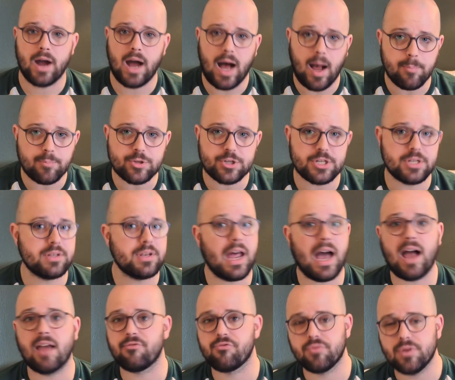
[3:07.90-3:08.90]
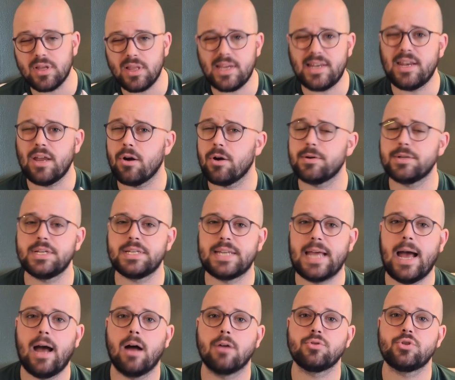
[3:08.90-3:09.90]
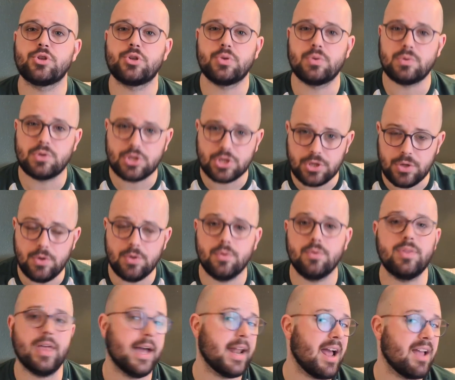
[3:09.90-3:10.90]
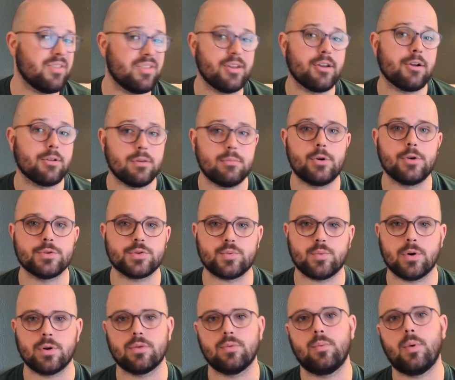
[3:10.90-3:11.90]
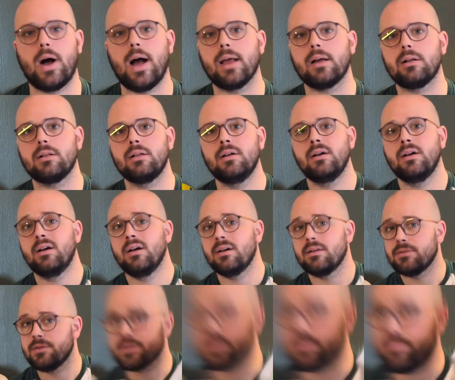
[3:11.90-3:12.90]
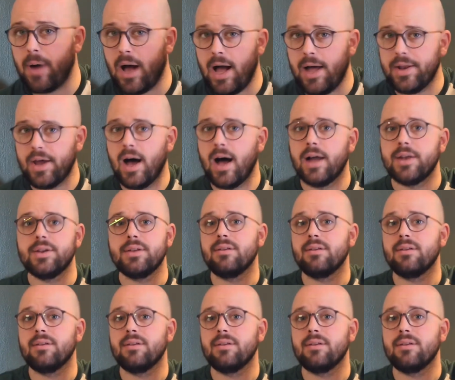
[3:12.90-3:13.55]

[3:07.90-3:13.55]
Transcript: option, I've really narrowed it down to 2 that I think are the most worthwhile: the SpotOn